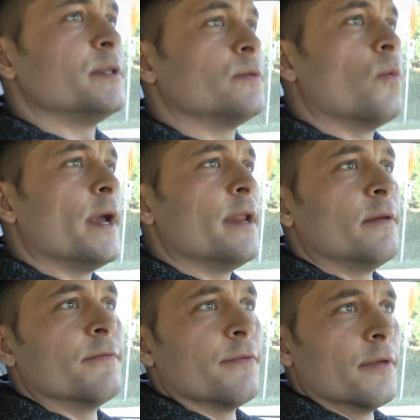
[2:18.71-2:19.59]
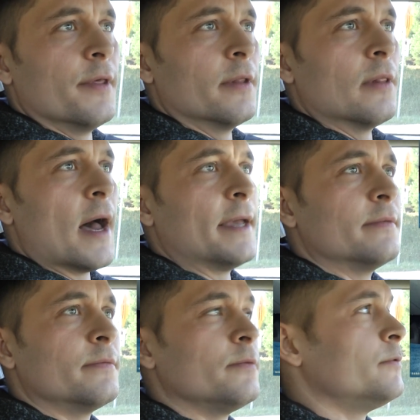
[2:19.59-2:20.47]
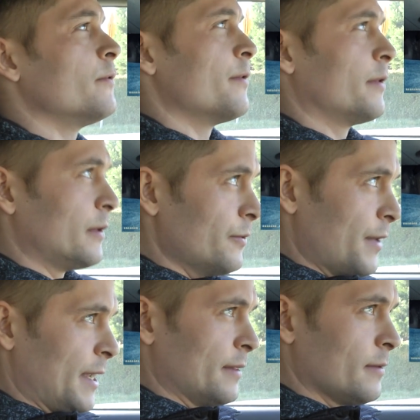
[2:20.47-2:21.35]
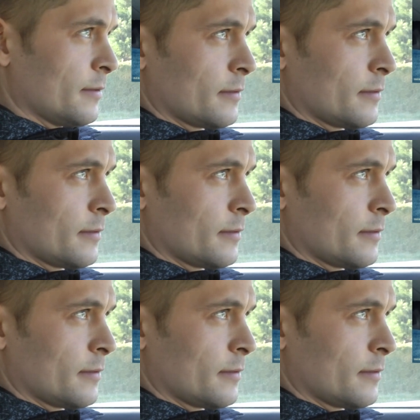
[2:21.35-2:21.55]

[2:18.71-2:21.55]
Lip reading: just waiting for the light to turn green.